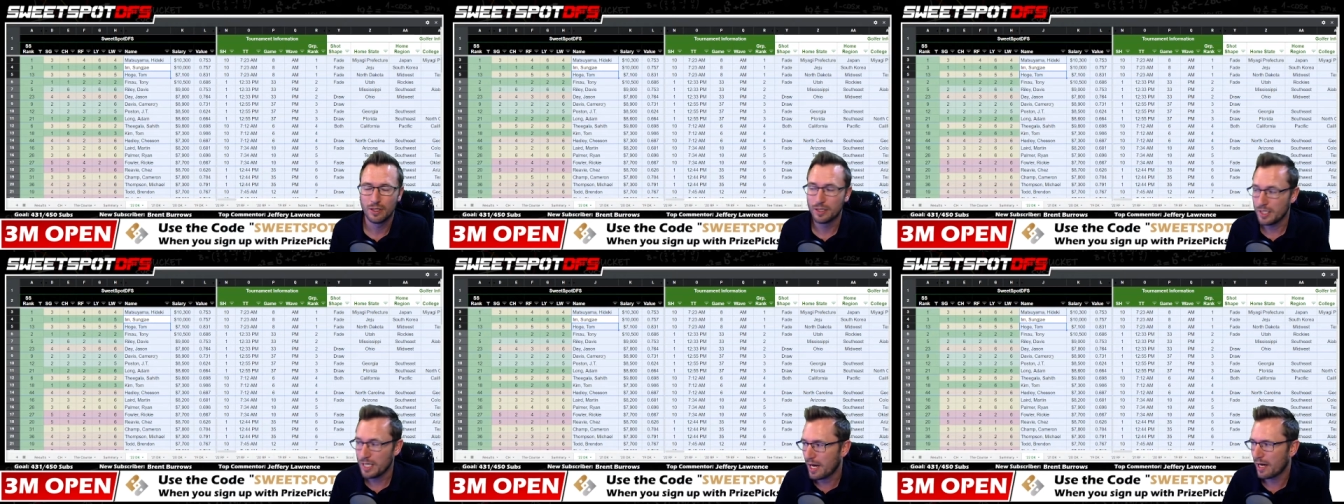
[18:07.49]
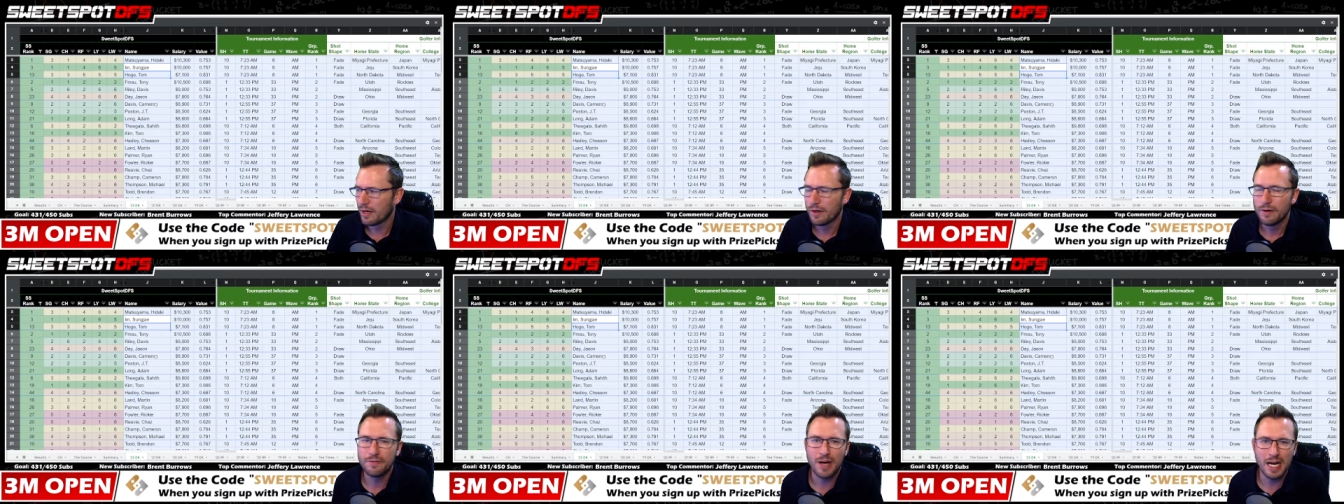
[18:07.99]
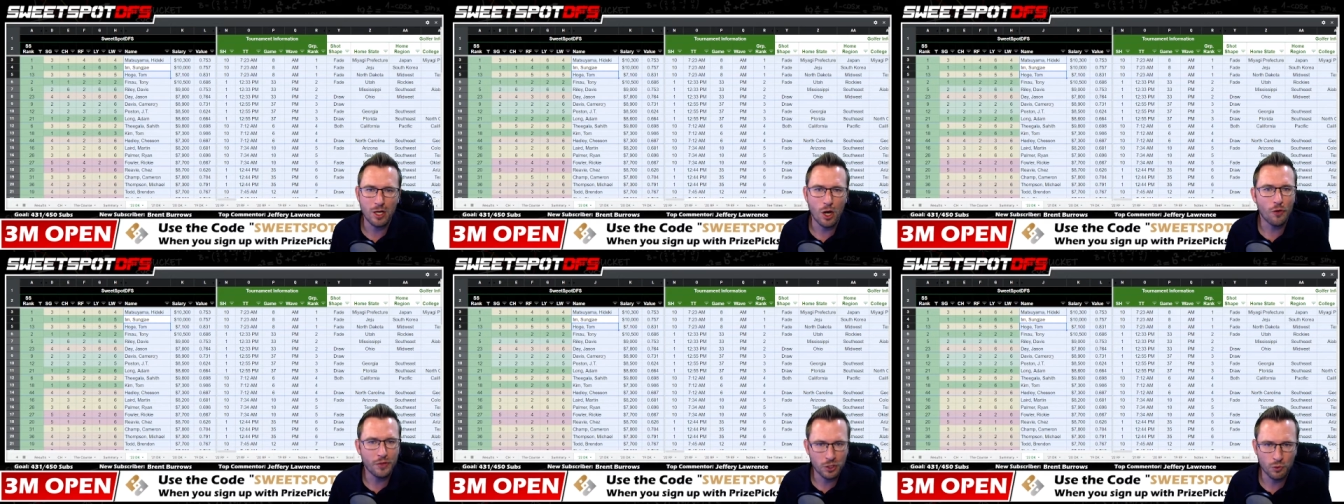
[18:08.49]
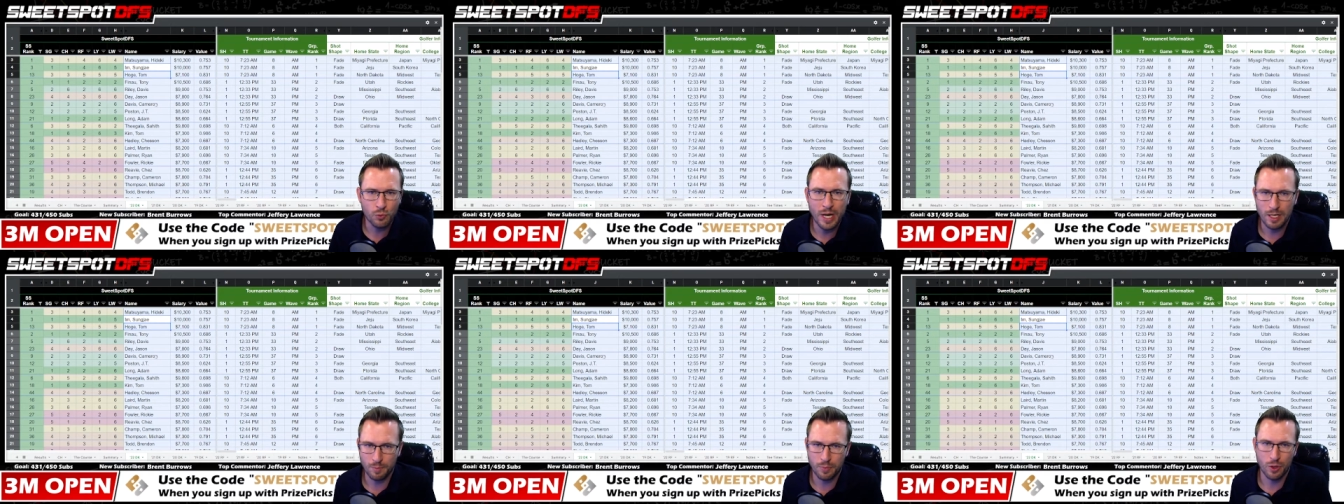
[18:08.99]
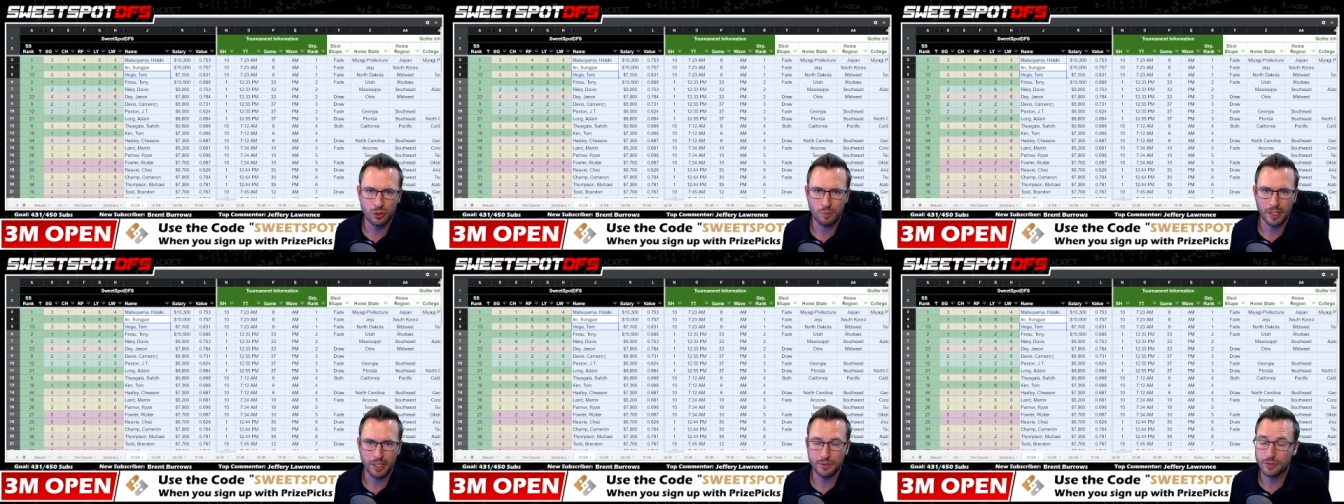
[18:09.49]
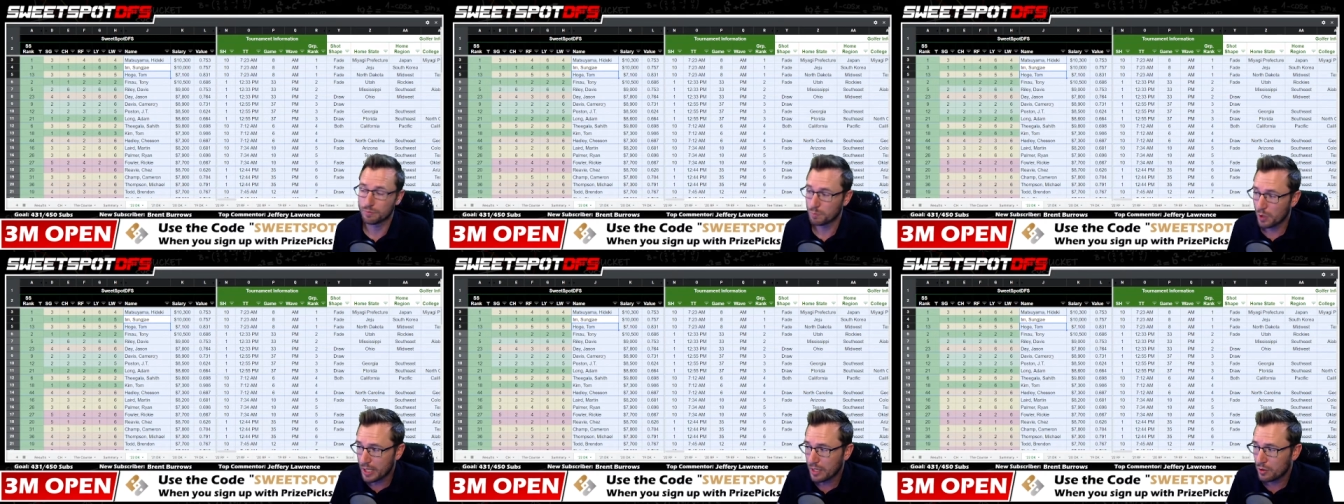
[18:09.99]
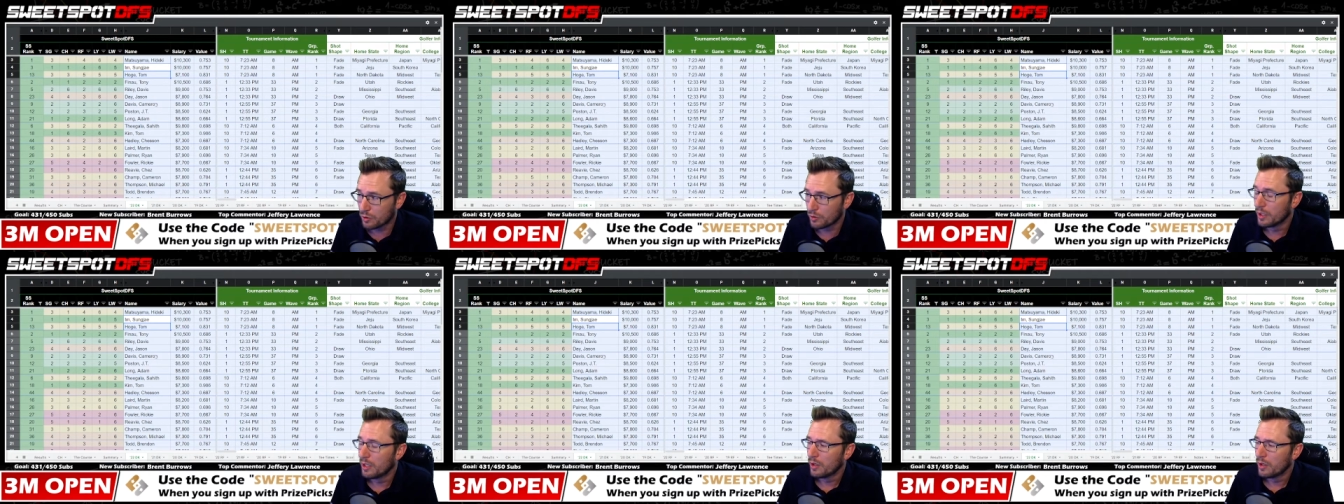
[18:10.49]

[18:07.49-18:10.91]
Yeah, find all the great approach players. Okay, cool.